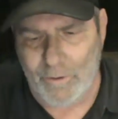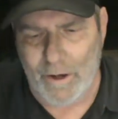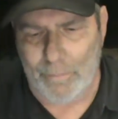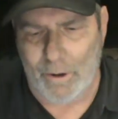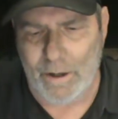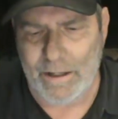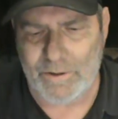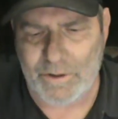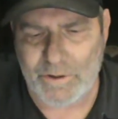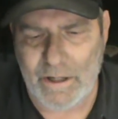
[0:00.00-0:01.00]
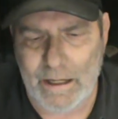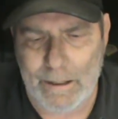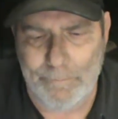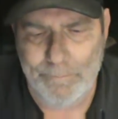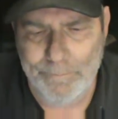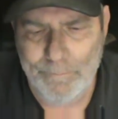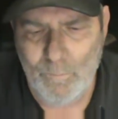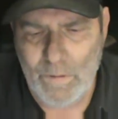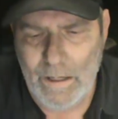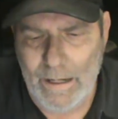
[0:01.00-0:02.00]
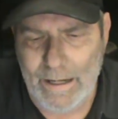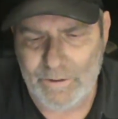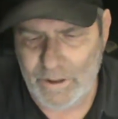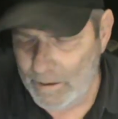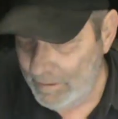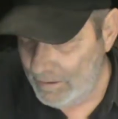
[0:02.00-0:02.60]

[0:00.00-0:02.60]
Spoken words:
number is the same, and it's going to be